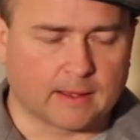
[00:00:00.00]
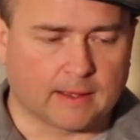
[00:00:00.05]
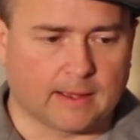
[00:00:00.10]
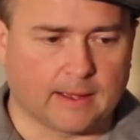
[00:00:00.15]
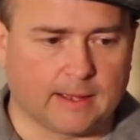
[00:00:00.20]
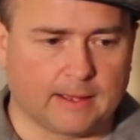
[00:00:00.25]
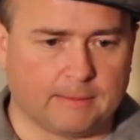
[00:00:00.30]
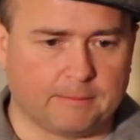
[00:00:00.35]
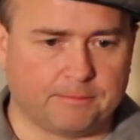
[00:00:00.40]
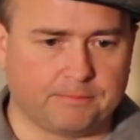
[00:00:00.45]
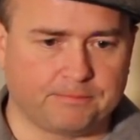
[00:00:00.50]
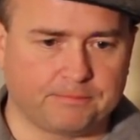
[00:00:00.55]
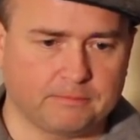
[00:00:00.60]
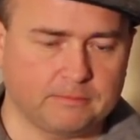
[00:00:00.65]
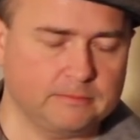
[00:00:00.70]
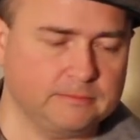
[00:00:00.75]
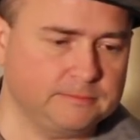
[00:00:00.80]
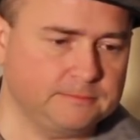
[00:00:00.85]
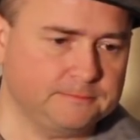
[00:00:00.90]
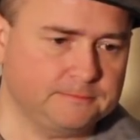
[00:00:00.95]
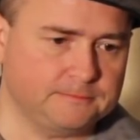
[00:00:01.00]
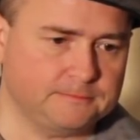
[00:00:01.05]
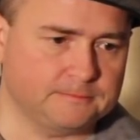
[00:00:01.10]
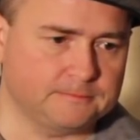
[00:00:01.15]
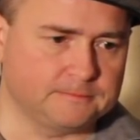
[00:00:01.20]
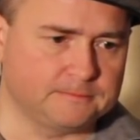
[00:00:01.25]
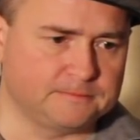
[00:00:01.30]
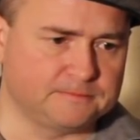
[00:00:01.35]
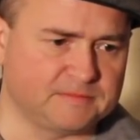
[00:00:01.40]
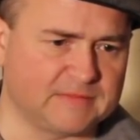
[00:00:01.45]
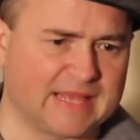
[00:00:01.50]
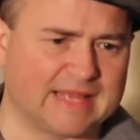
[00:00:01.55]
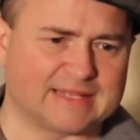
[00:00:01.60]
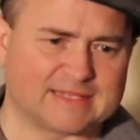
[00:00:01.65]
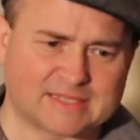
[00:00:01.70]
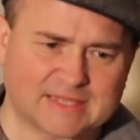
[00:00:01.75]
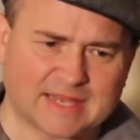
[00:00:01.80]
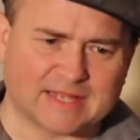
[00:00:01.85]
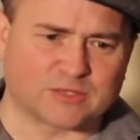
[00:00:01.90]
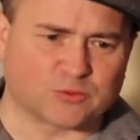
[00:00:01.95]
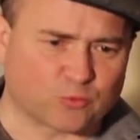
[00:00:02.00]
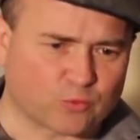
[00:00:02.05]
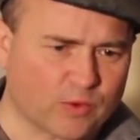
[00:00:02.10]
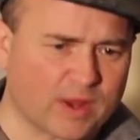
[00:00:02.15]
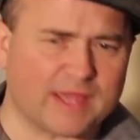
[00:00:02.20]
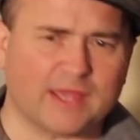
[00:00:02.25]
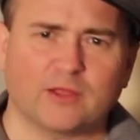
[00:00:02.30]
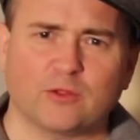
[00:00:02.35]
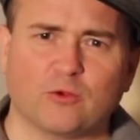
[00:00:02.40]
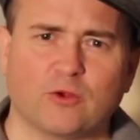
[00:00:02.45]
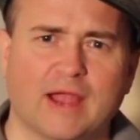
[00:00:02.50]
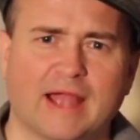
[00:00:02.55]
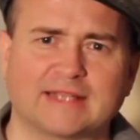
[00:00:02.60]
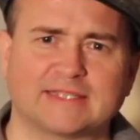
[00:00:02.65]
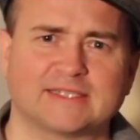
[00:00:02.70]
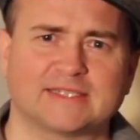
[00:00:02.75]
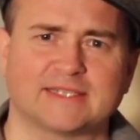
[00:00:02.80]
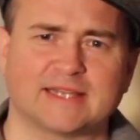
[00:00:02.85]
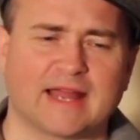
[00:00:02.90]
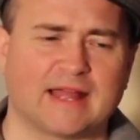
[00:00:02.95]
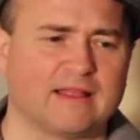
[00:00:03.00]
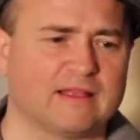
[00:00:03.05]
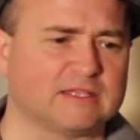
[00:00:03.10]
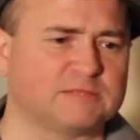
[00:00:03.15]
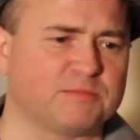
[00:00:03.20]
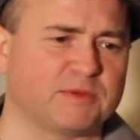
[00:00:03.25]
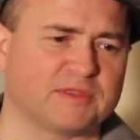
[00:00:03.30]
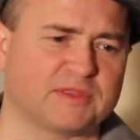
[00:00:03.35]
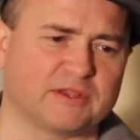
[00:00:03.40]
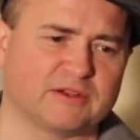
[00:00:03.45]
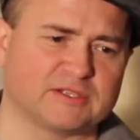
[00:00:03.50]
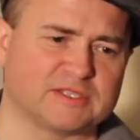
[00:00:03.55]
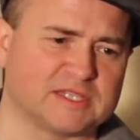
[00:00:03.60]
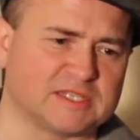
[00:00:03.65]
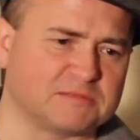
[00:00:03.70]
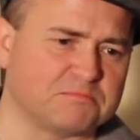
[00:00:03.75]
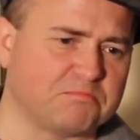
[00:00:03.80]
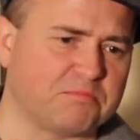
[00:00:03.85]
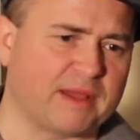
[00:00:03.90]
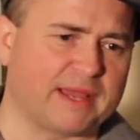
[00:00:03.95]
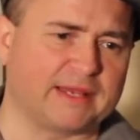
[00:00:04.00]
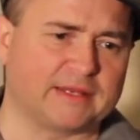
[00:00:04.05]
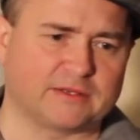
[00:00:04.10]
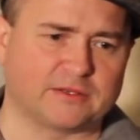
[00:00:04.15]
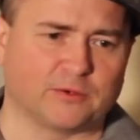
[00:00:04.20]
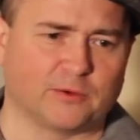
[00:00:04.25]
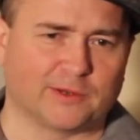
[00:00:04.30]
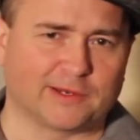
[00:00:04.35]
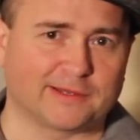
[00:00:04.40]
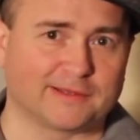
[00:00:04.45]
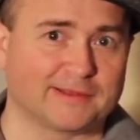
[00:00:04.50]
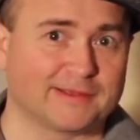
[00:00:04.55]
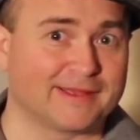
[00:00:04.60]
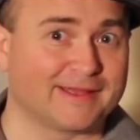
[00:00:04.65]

Um, it's it's regular Axis and allies, but there's this bite to it,